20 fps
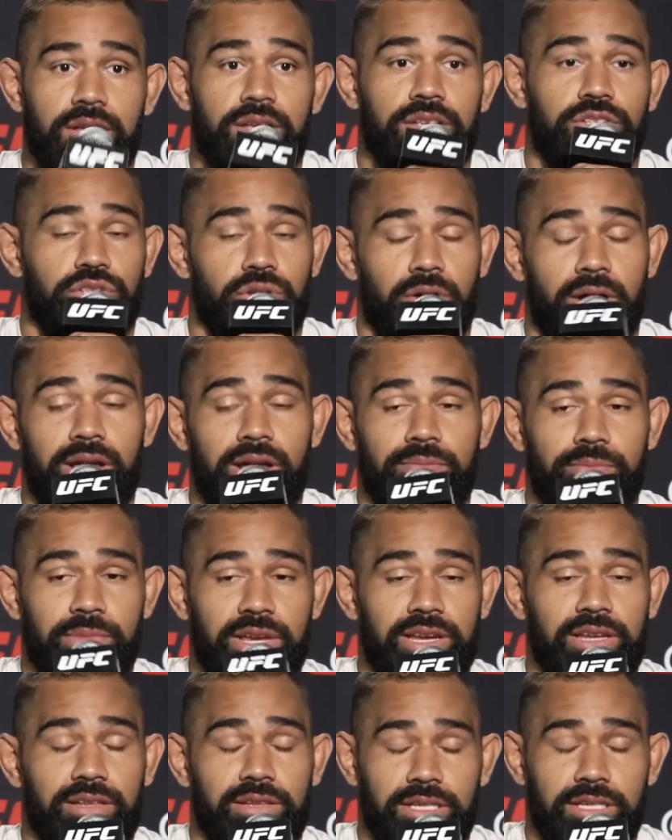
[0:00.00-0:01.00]
So I
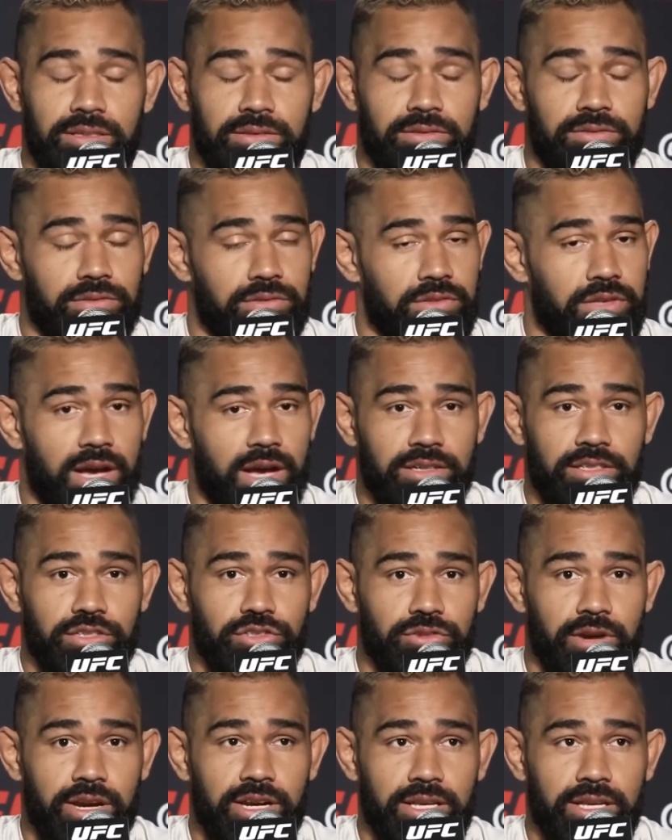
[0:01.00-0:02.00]
immediately got to
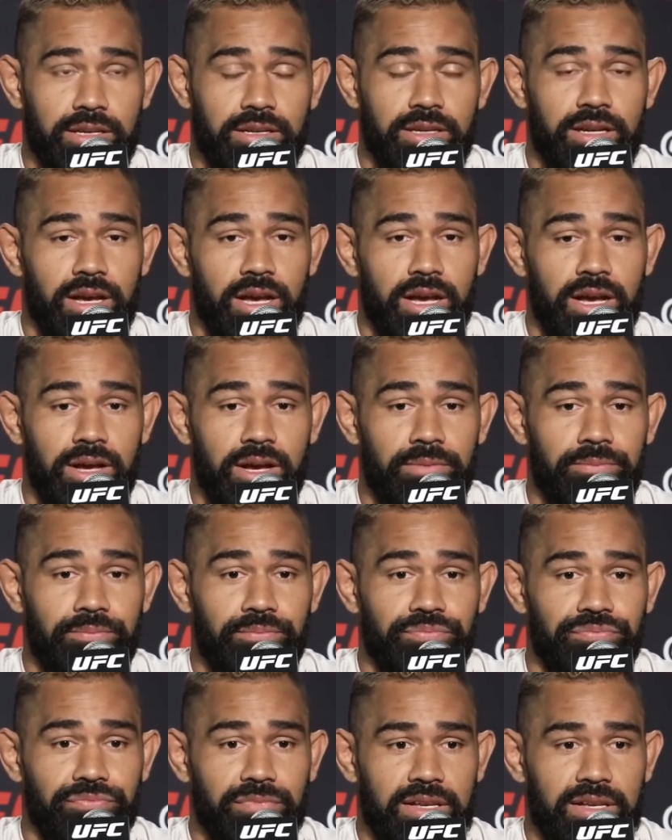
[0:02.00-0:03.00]
training.
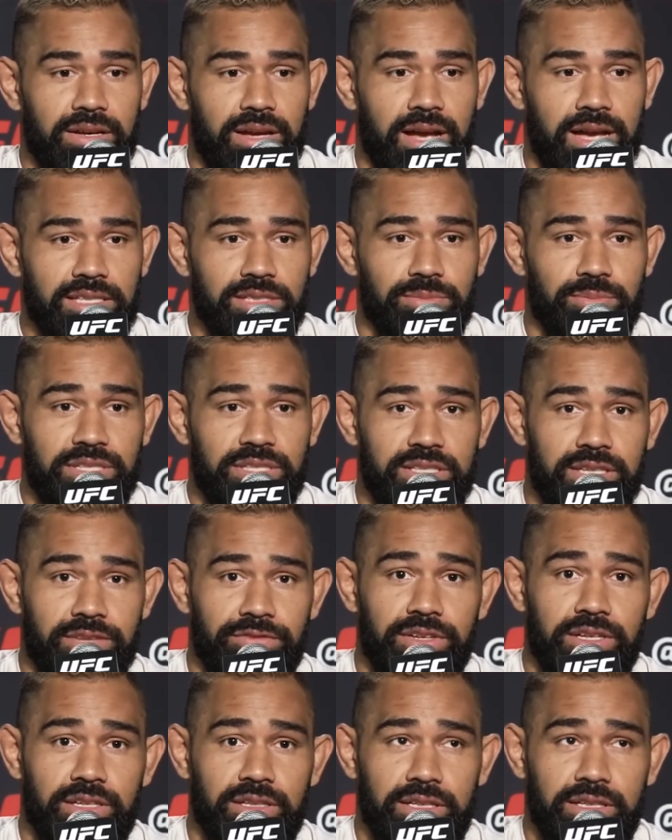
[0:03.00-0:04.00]
I
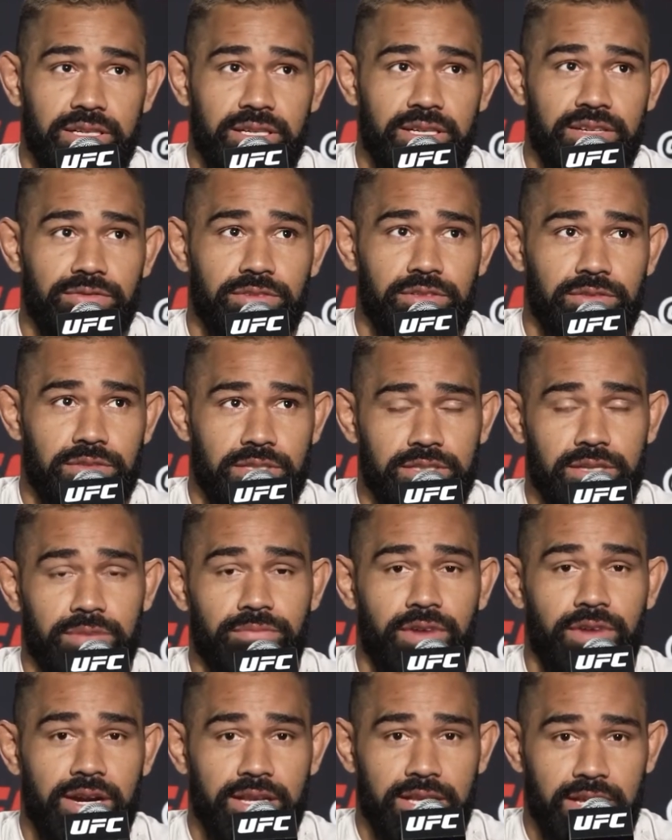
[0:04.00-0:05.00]
specifically, since I'm
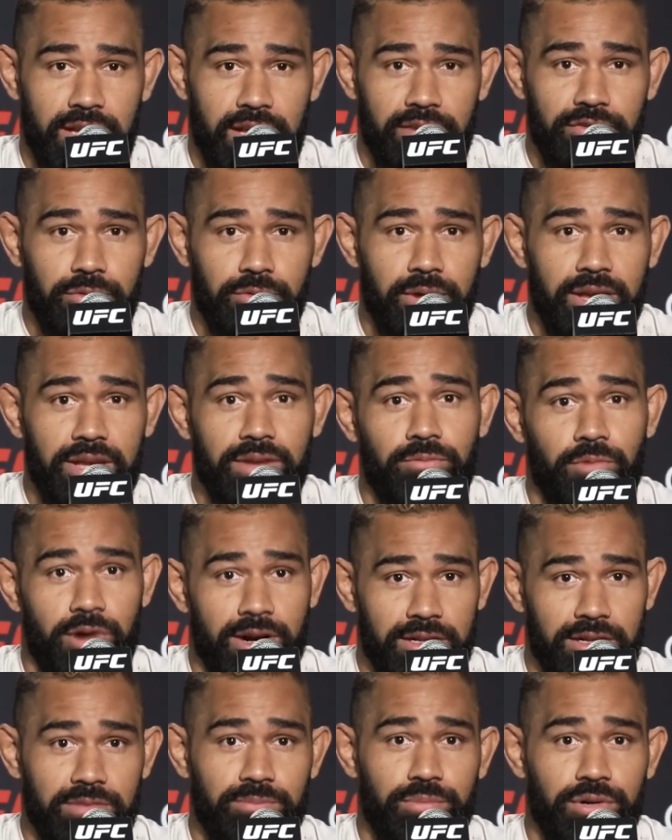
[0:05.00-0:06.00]
fighting at heavyweight,
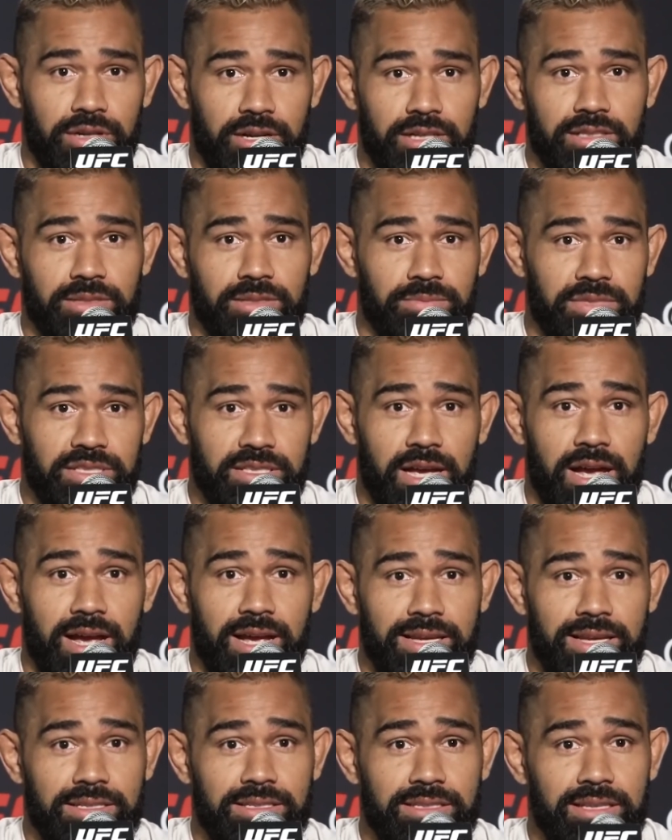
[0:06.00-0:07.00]
wanted to put on some
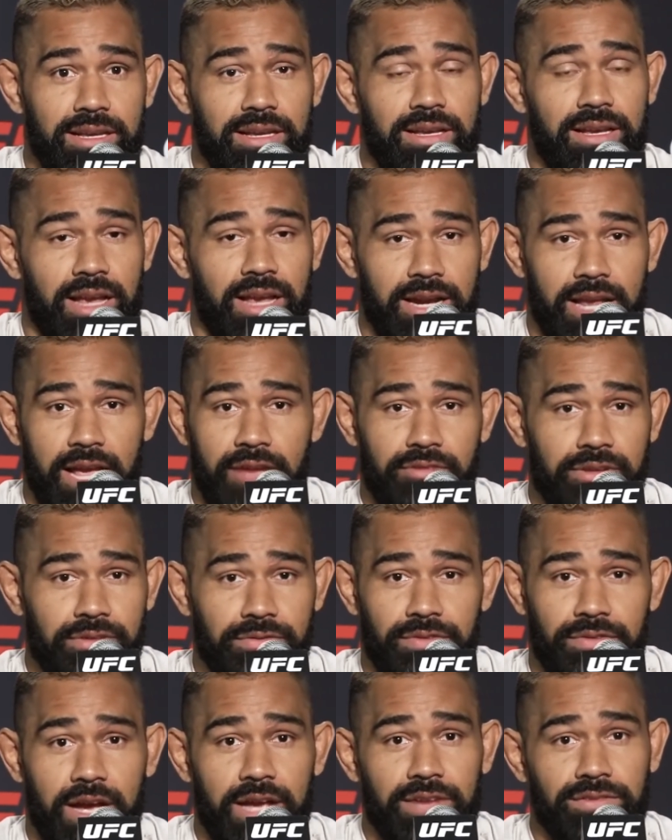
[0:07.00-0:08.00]
size, and having
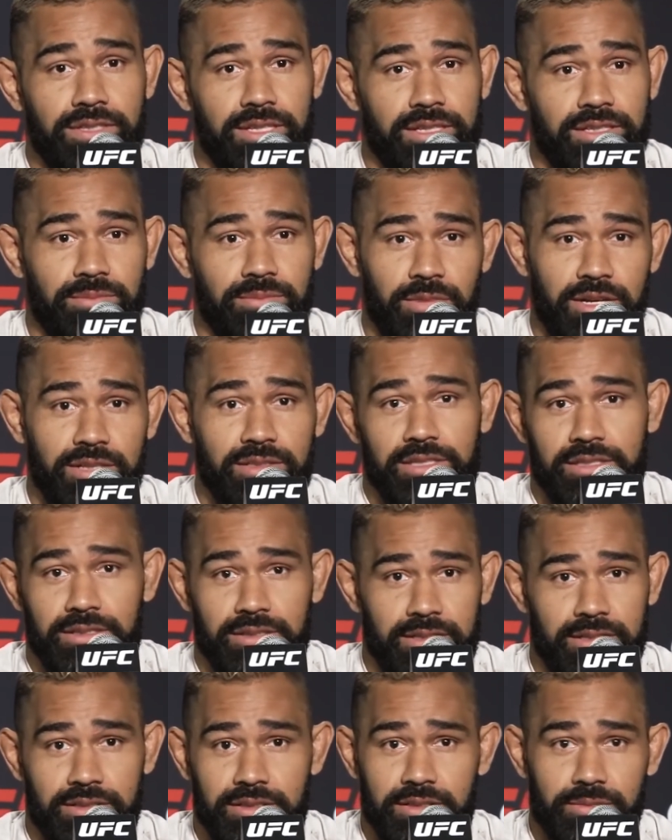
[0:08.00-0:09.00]
5-6 months
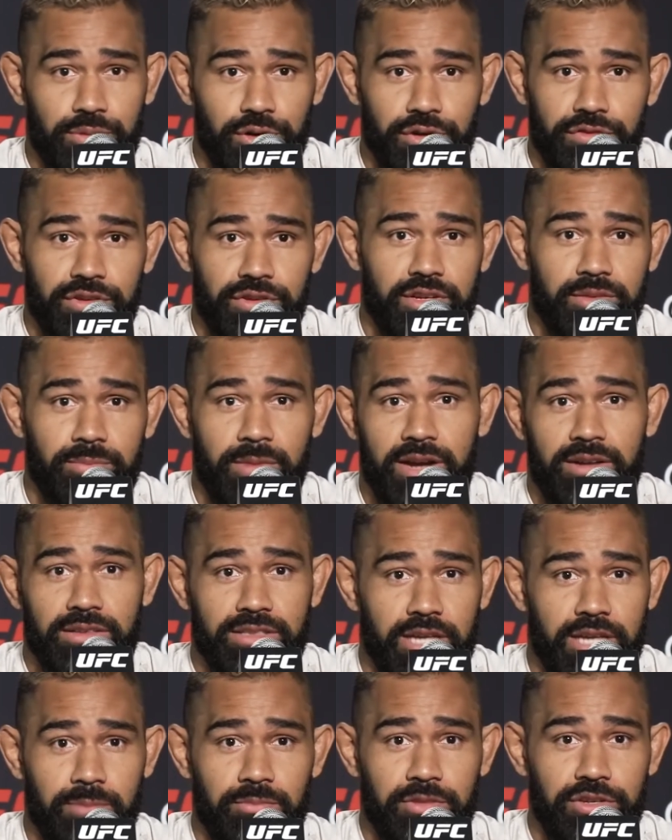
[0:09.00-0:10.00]
is the perfect amount of
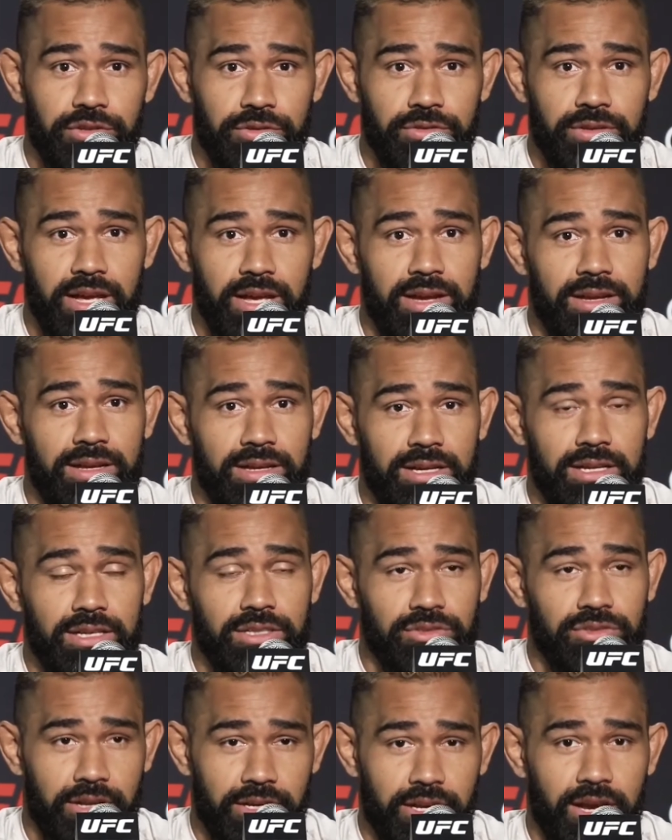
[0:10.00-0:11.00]
time to do that.
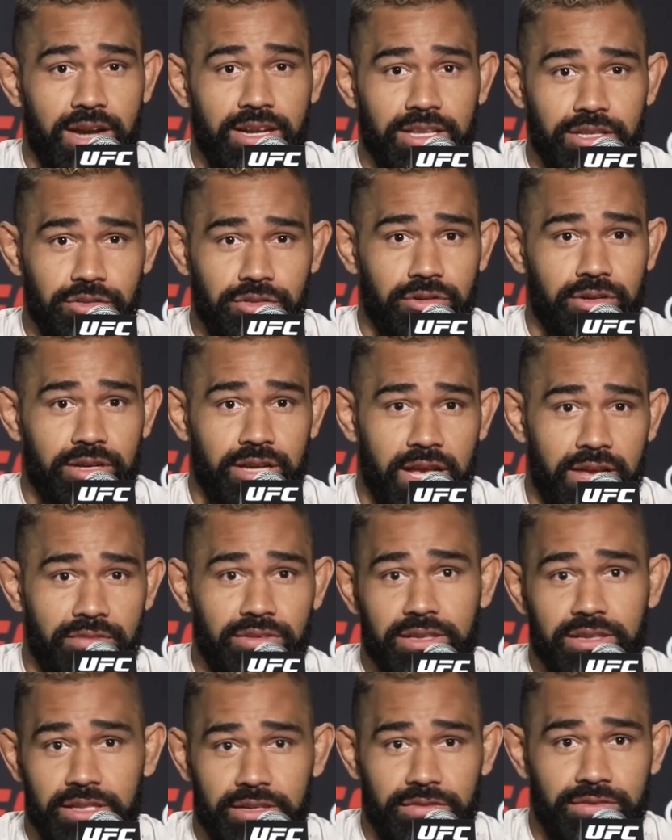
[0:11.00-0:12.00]
So I got into a
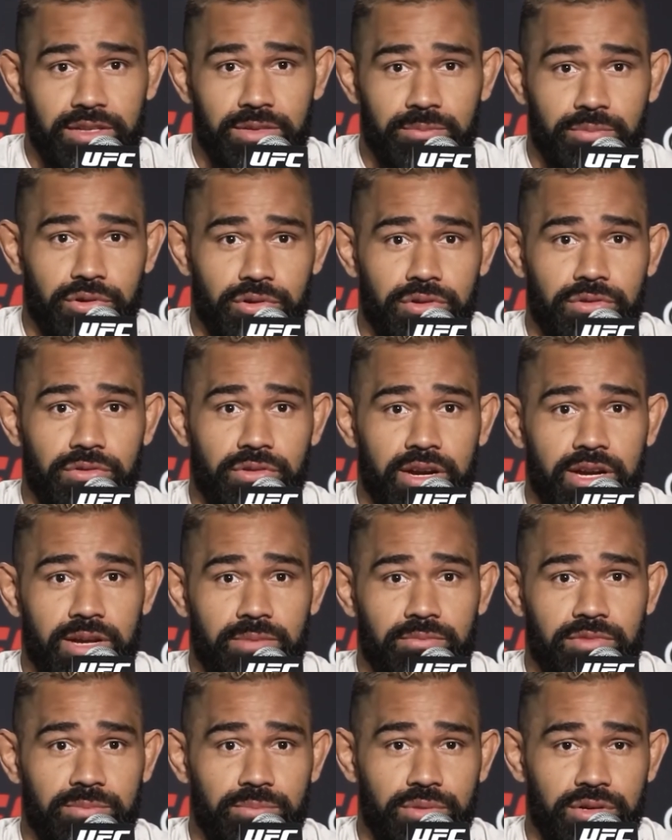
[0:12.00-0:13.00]
heavy lifting
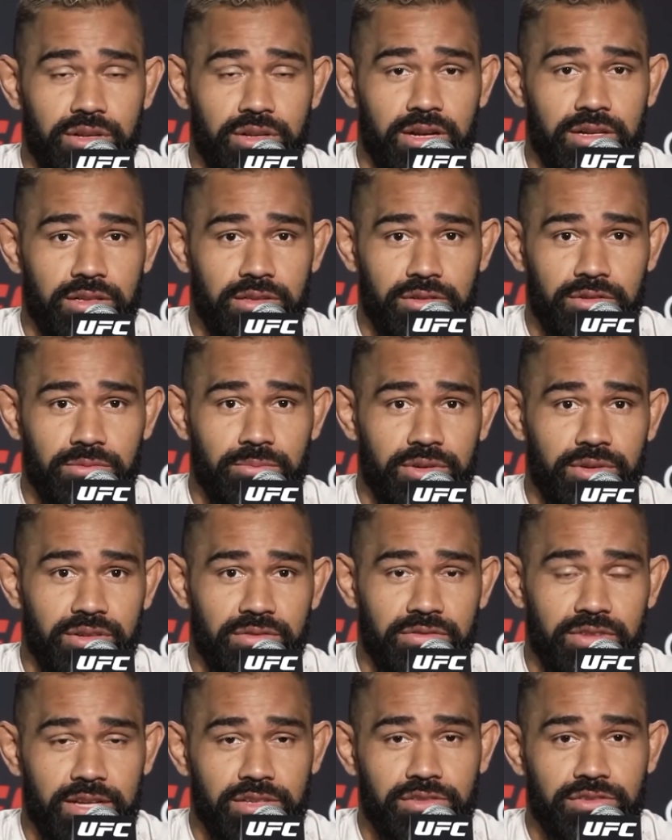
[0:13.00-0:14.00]
program to put on a little bit
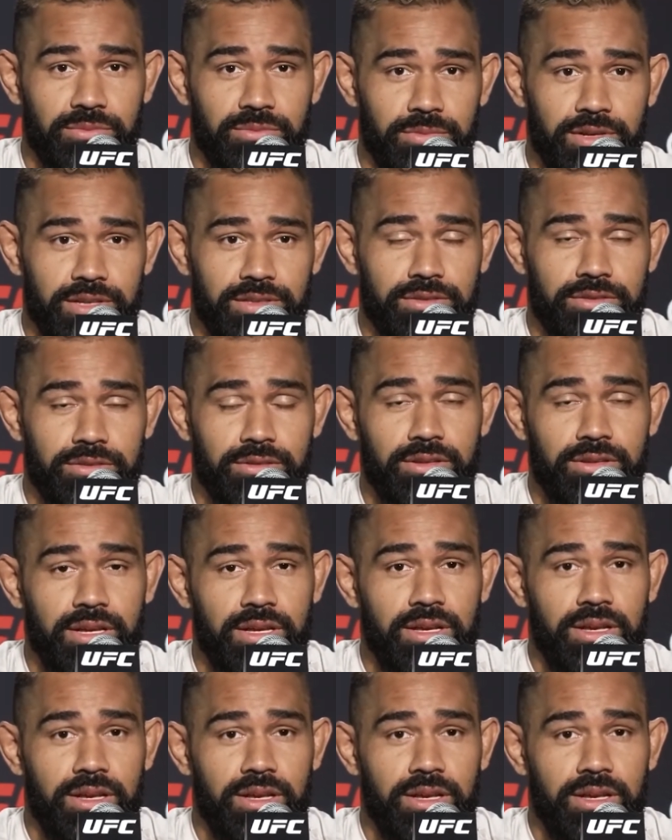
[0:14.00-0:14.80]
of extra muscle